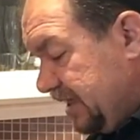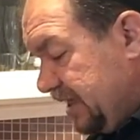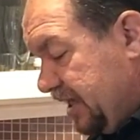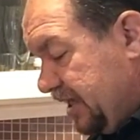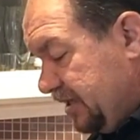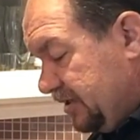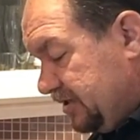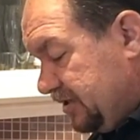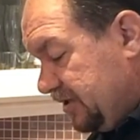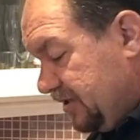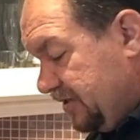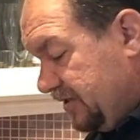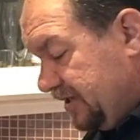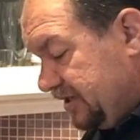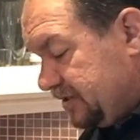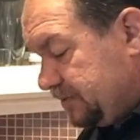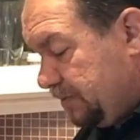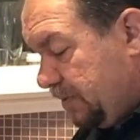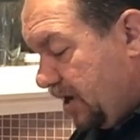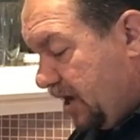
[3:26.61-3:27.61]
into
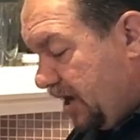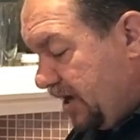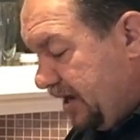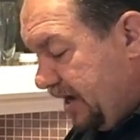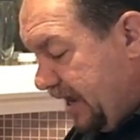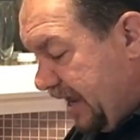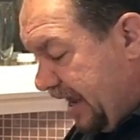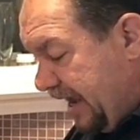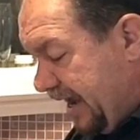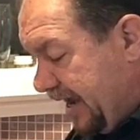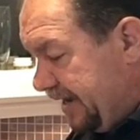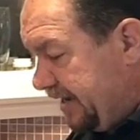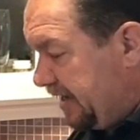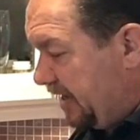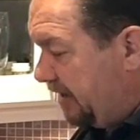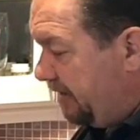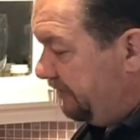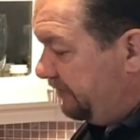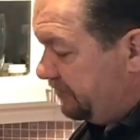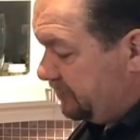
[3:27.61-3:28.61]
this pot, and
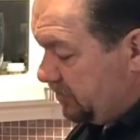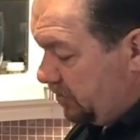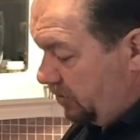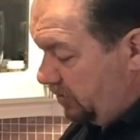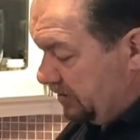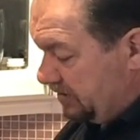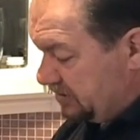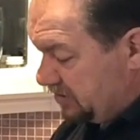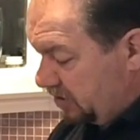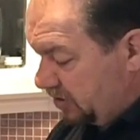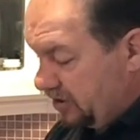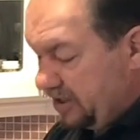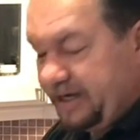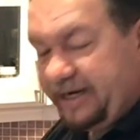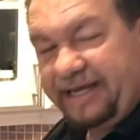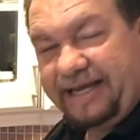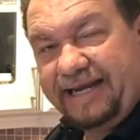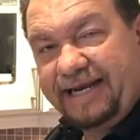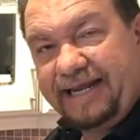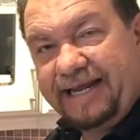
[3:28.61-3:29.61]
I've slowly
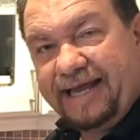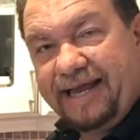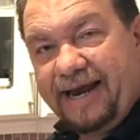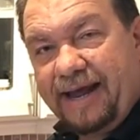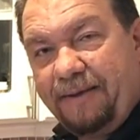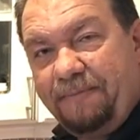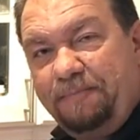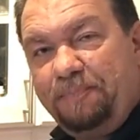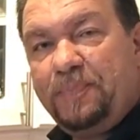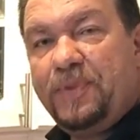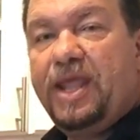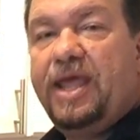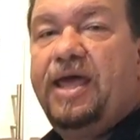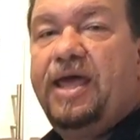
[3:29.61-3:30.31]
started heating it up.